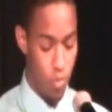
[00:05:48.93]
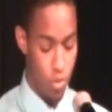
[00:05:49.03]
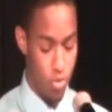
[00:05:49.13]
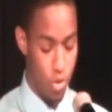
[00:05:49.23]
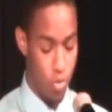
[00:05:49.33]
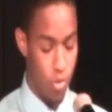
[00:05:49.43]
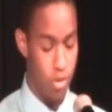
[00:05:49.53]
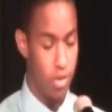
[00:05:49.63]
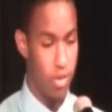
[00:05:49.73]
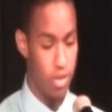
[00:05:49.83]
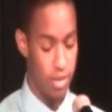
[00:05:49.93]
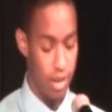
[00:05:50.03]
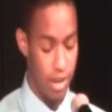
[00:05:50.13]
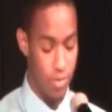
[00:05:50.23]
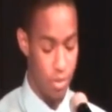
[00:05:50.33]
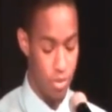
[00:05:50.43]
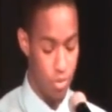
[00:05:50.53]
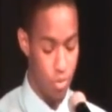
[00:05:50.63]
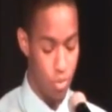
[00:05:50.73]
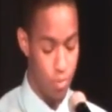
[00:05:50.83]
will struggle with this last month of
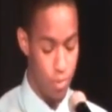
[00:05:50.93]
school.